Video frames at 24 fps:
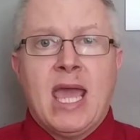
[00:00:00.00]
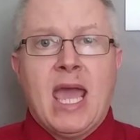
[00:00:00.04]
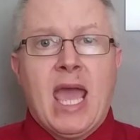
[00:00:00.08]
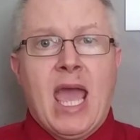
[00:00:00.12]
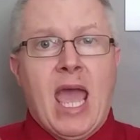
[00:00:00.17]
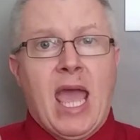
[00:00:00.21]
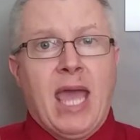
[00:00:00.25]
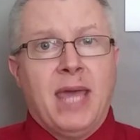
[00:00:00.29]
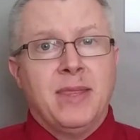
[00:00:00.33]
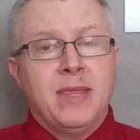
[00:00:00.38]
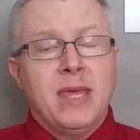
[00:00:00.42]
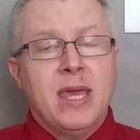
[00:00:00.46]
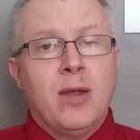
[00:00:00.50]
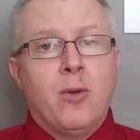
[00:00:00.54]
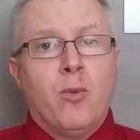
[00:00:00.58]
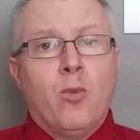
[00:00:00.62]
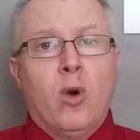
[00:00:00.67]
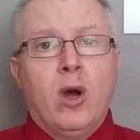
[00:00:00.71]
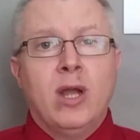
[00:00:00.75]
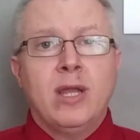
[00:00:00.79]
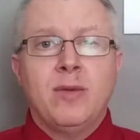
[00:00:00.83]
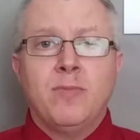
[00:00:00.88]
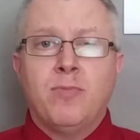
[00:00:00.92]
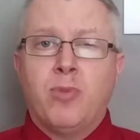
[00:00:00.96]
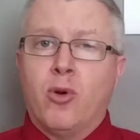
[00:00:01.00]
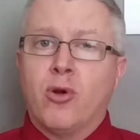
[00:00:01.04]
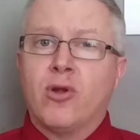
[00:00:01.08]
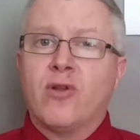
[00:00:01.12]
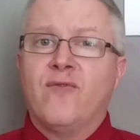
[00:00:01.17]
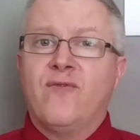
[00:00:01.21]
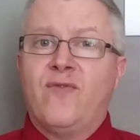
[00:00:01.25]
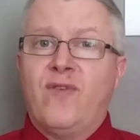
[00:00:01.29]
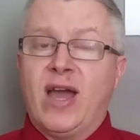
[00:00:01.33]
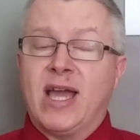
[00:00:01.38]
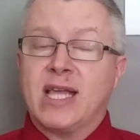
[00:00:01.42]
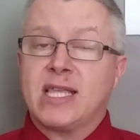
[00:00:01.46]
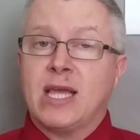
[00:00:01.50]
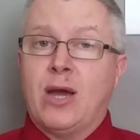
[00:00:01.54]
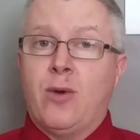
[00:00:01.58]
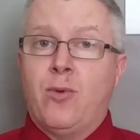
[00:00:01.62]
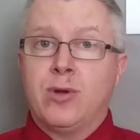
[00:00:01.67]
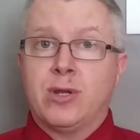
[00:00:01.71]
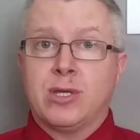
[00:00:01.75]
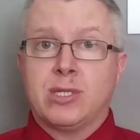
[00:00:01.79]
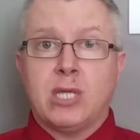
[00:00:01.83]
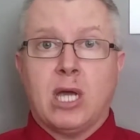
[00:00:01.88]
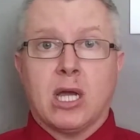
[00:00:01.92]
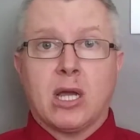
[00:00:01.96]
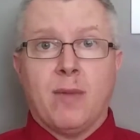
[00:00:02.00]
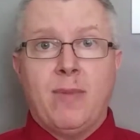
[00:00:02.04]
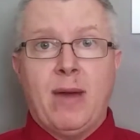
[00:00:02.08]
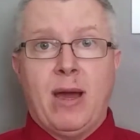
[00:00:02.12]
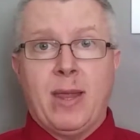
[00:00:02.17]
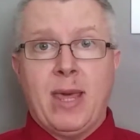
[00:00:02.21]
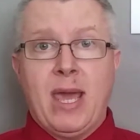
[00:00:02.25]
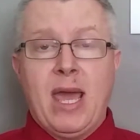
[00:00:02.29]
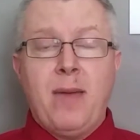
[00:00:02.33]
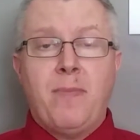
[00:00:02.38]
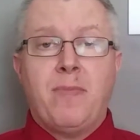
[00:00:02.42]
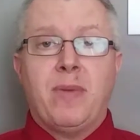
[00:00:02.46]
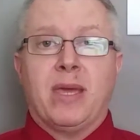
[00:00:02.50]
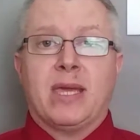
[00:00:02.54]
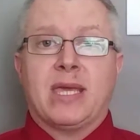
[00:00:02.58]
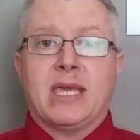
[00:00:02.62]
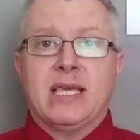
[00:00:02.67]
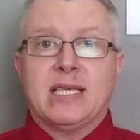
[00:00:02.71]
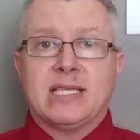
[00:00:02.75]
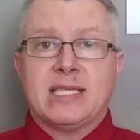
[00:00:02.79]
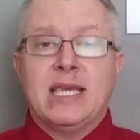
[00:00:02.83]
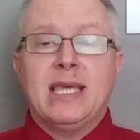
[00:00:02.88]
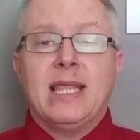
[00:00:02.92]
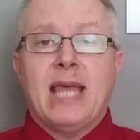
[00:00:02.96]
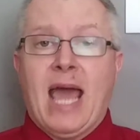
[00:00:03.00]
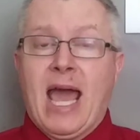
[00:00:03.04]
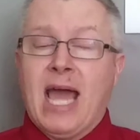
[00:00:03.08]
And then one important fact I want to talk about EPIC is it